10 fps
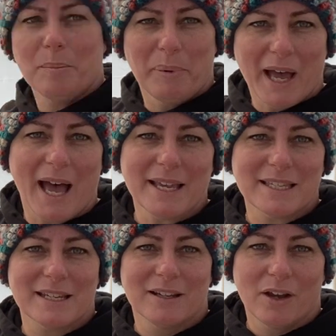a
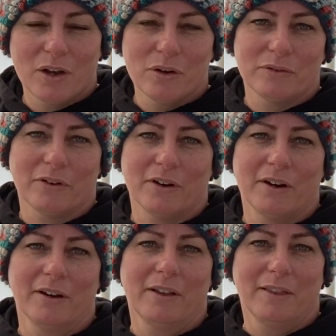pot over
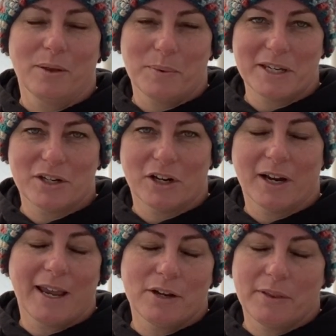the
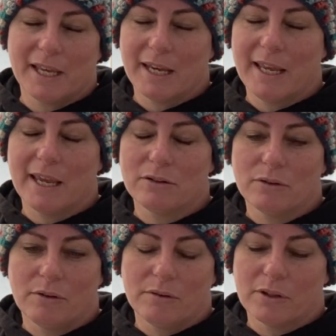winter. I know they can
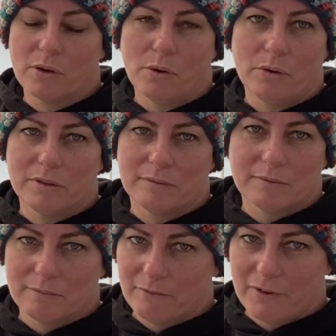handle the cold
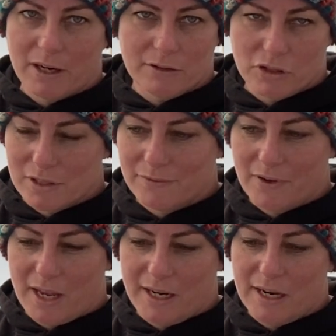just
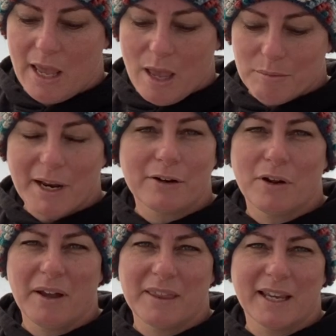fine, but I don't
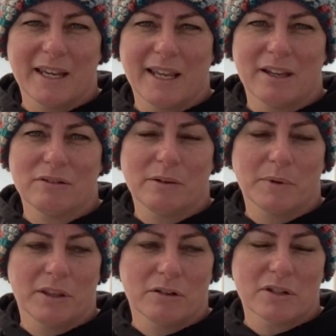know how they can handle it
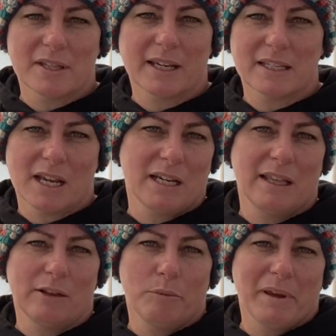when they're just like a
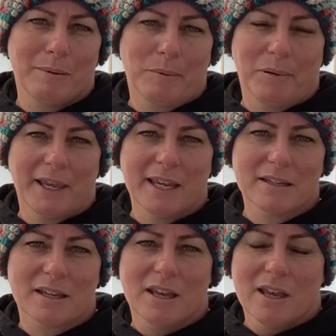tiny little baby
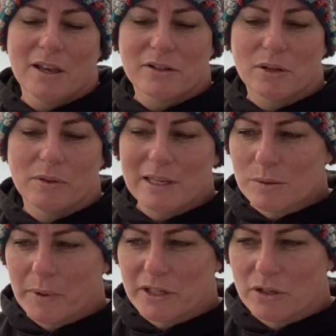plant. So
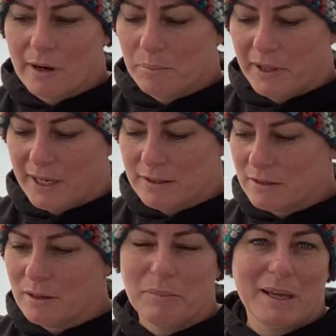this winter I planned
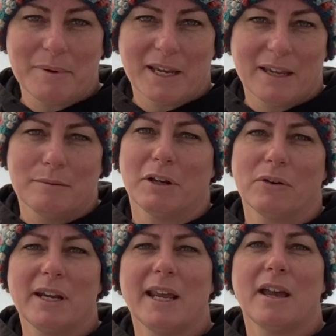to baby it in my
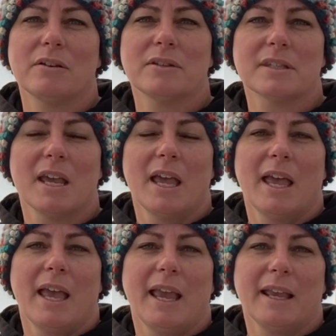greenhouse,
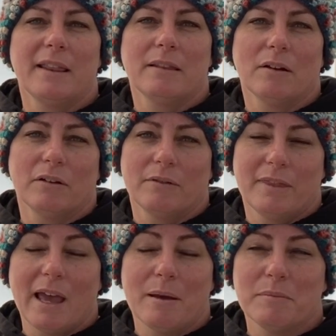
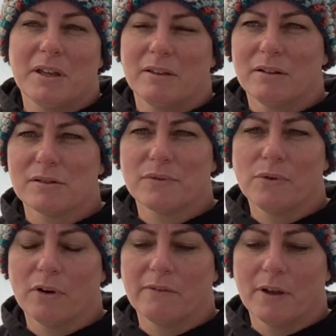there's
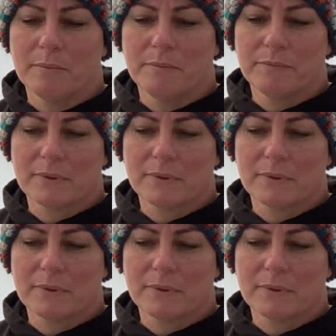4 of them,